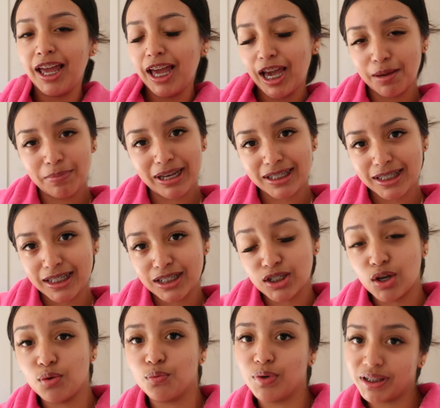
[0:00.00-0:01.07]
Hey besties,
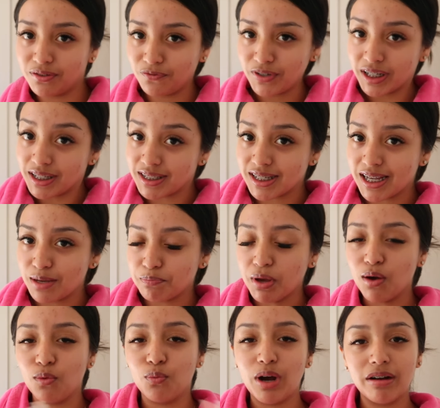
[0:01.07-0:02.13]
what the fuck is up?
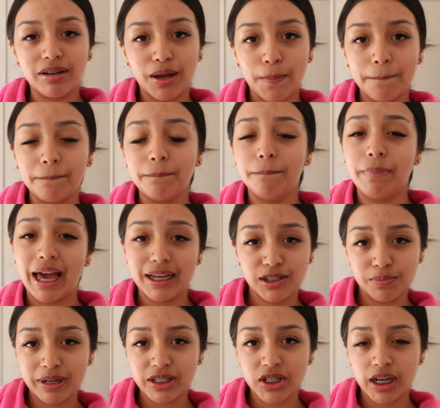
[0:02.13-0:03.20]
Welcome back
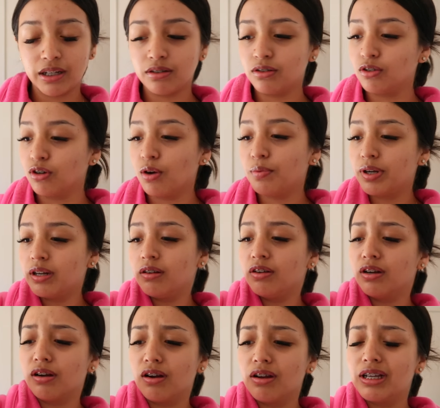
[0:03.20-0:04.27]
to my channel. You already know
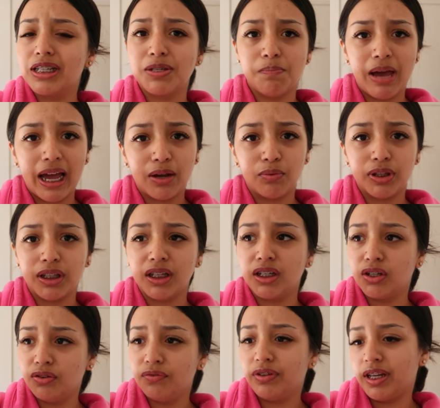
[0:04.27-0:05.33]
your girl is back with a
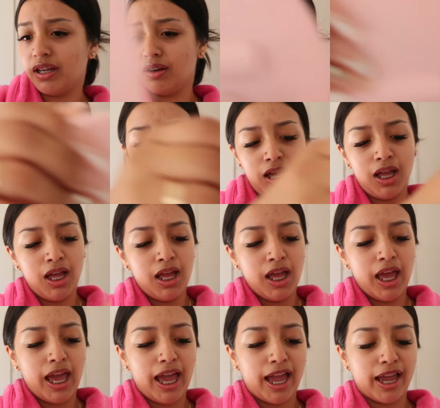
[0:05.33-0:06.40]
new video,
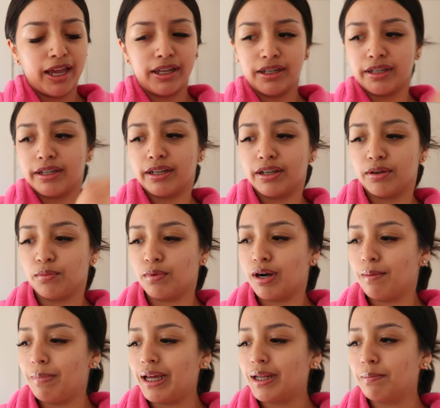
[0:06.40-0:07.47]
and
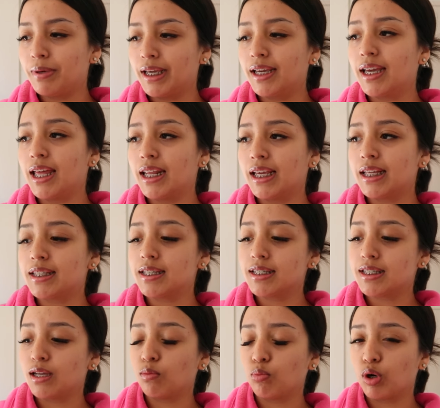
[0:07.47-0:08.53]
we're about to be getting into
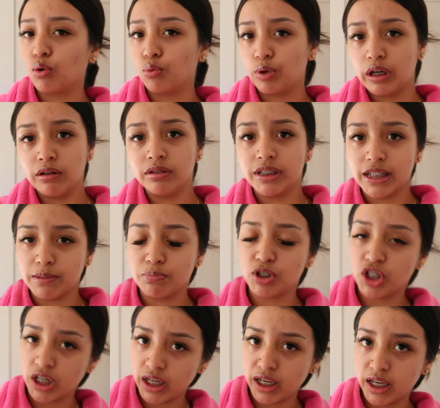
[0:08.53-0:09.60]
some real deep
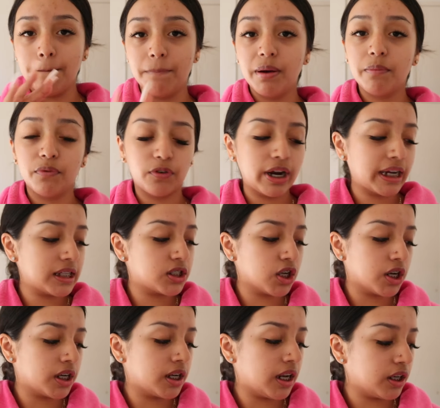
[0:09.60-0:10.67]
shit. But before I get
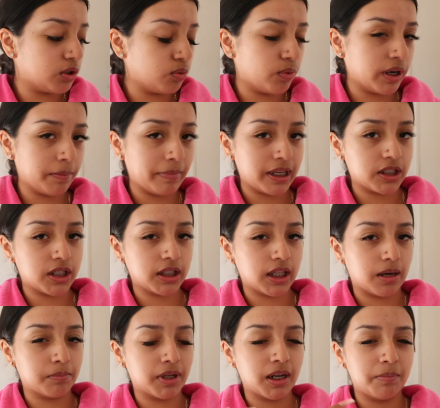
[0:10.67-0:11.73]
started, I do want to mention
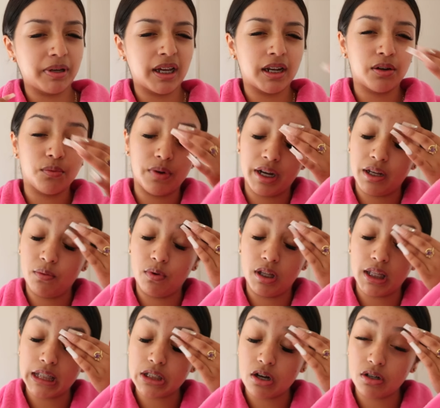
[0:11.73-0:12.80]
that I'm gonna be getting ready
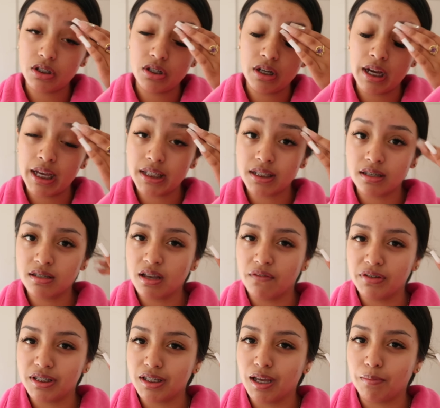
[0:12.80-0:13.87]
while I talk to you guys, because
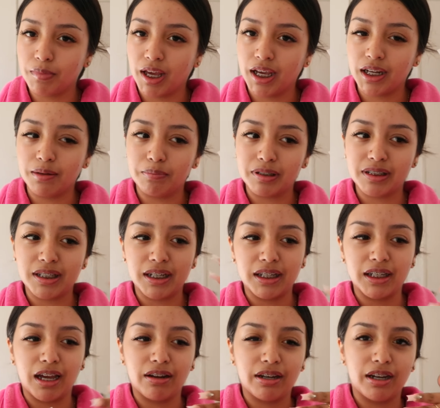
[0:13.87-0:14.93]
obviously I'm not gonna be
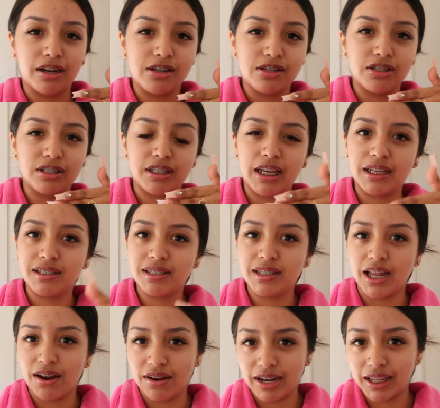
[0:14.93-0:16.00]
sitting down here just like
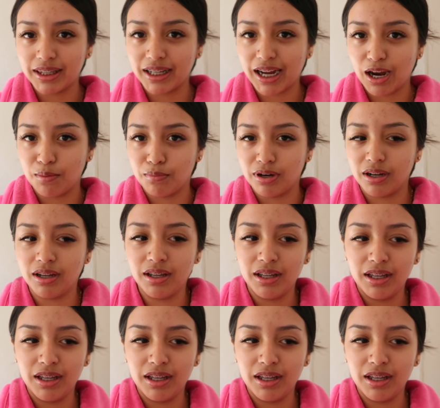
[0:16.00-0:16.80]
staring at the camera